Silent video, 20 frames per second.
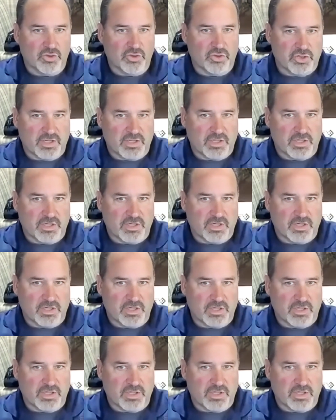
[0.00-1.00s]
you're not
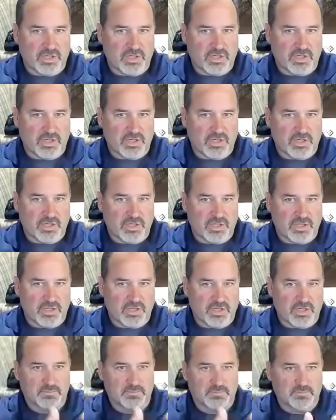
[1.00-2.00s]
slicing roots
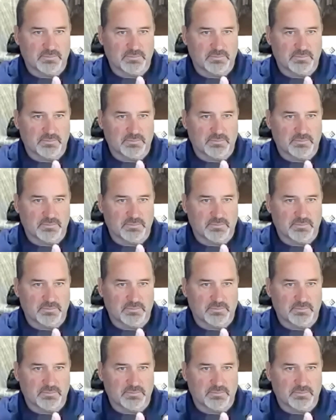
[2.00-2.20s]
as you